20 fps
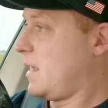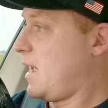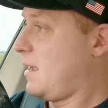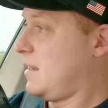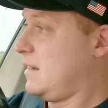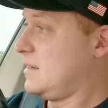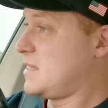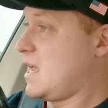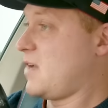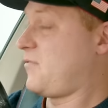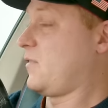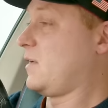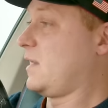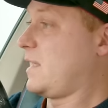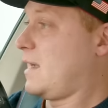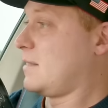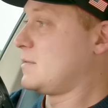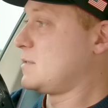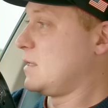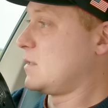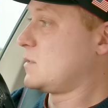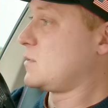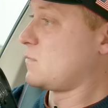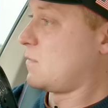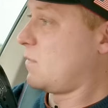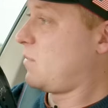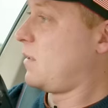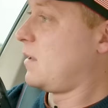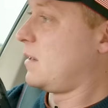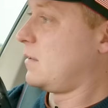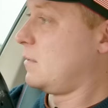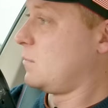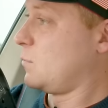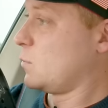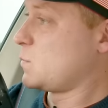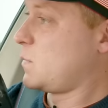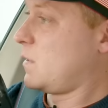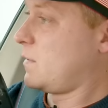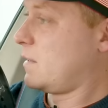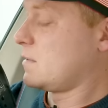yeah, he definitely had 639
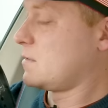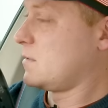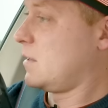horsepower that